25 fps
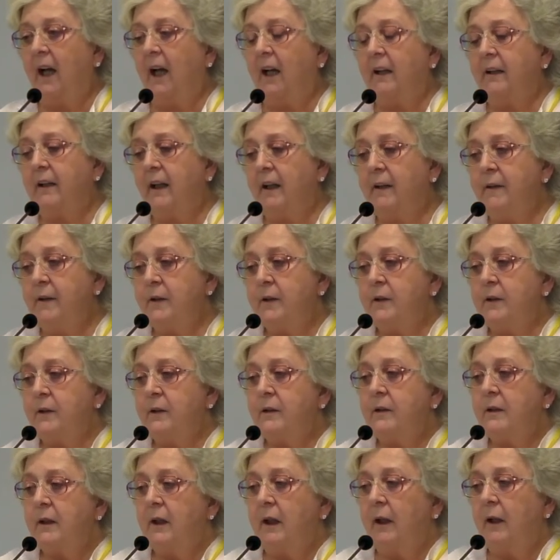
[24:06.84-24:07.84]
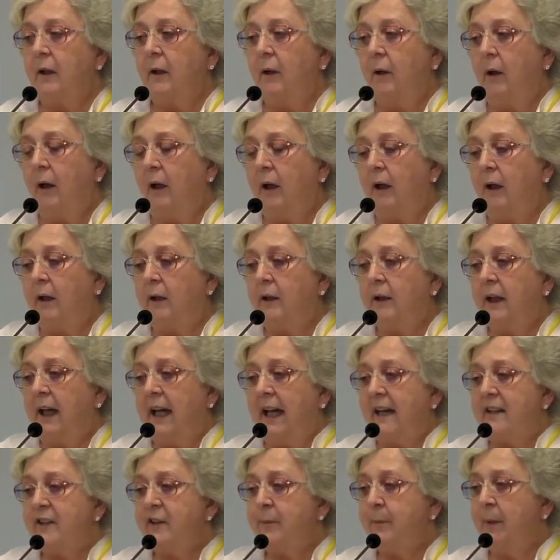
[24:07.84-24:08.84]
Another
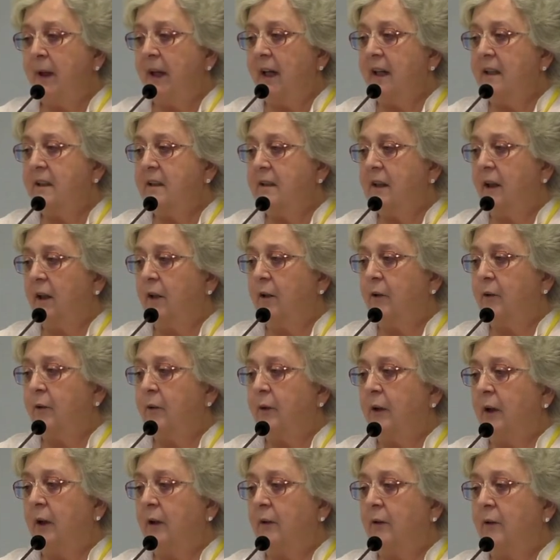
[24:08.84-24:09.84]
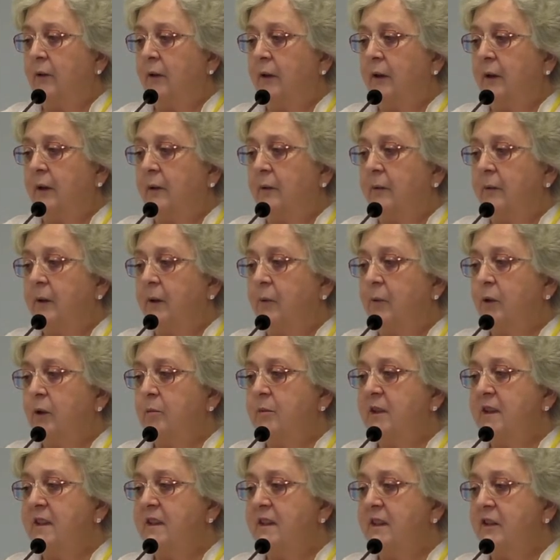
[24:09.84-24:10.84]
aspect of the
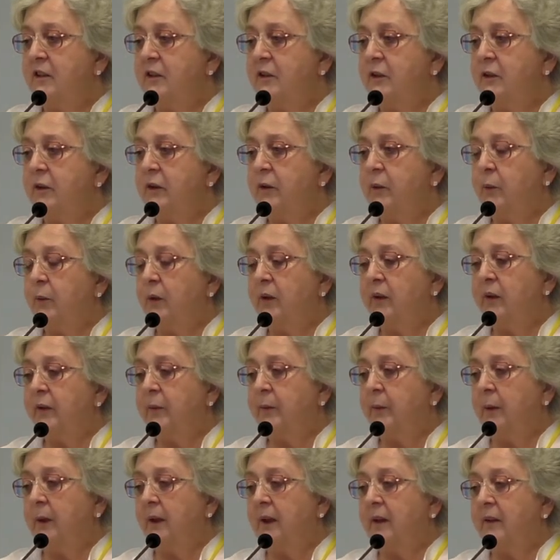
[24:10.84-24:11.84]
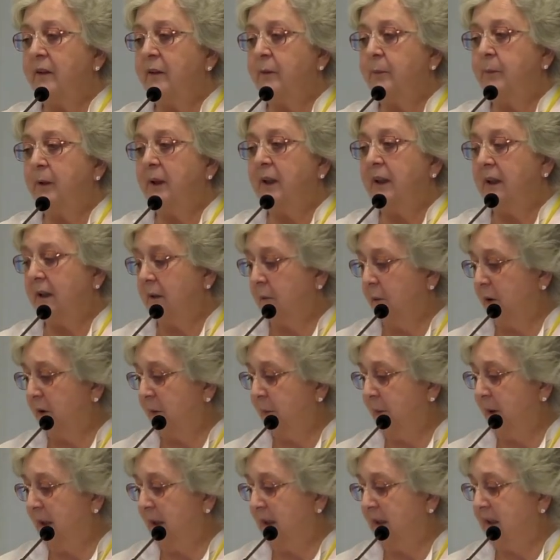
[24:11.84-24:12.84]
women's issues
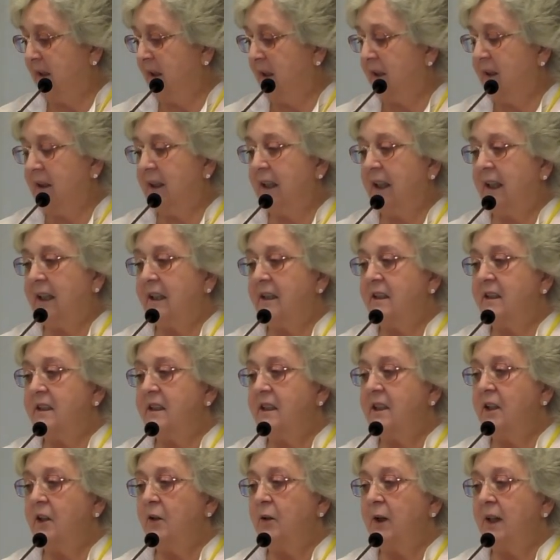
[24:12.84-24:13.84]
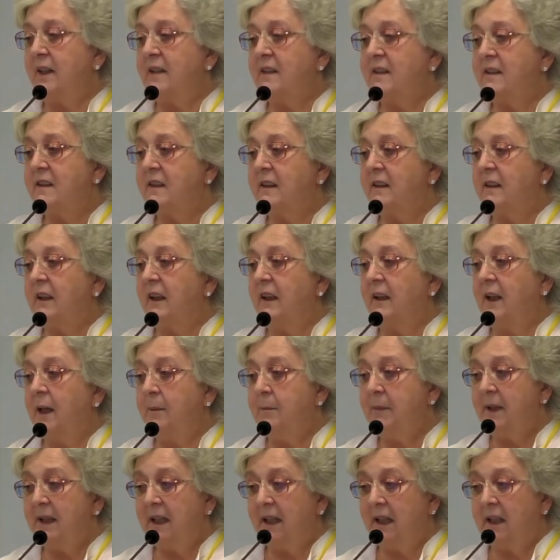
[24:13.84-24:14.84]
was being done in TOS
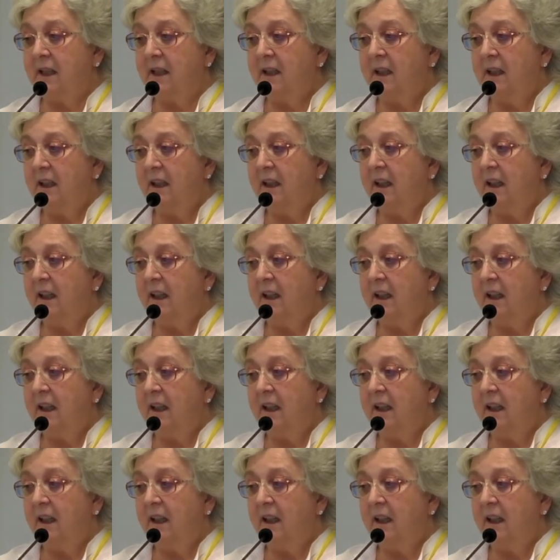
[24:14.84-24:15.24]
Colombia.